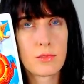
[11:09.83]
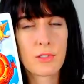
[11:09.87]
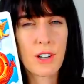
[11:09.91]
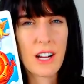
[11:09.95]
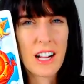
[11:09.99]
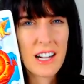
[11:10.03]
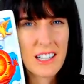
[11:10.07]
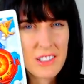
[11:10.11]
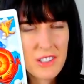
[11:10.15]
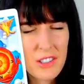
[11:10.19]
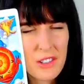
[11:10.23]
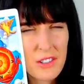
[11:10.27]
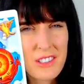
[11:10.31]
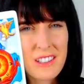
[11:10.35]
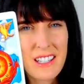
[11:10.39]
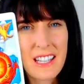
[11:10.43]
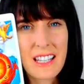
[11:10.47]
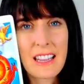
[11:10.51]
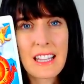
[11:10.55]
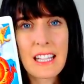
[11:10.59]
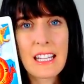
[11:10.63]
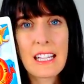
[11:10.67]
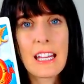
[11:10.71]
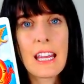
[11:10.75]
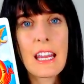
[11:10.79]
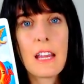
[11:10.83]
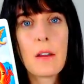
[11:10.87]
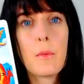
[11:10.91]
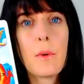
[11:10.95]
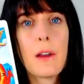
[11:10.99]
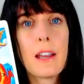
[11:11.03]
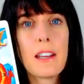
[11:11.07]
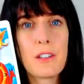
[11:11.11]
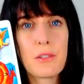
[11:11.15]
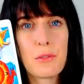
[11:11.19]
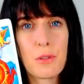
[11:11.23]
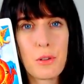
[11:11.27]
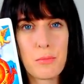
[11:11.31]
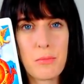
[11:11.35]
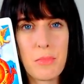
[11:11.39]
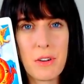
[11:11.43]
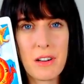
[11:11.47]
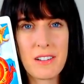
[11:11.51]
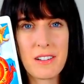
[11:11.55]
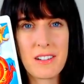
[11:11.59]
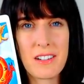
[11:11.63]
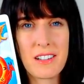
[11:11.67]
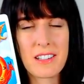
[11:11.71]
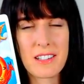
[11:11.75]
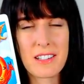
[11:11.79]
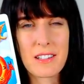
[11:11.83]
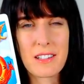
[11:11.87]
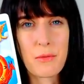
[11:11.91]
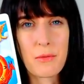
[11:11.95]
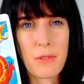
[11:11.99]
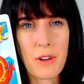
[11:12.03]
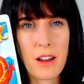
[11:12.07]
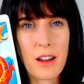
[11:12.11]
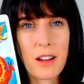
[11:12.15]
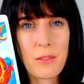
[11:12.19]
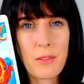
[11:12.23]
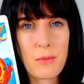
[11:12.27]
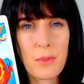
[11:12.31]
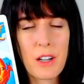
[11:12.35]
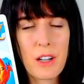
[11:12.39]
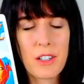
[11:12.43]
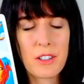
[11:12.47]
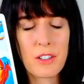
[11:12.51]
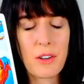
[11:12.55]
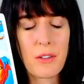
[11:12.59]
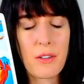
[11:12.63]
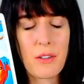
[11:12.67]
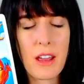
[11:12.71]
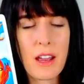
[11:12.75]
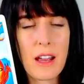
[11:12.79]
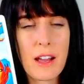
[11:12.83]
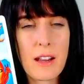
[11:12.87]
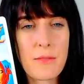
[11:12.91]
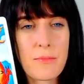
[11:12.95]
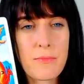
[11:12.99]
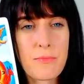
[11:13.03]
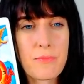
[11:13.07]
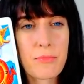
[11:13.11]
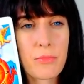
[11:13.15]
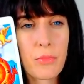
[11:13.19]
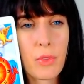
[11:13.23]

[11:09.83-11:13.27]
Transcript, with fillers: Gratitude is like the gateway to abundance, right? We all know that.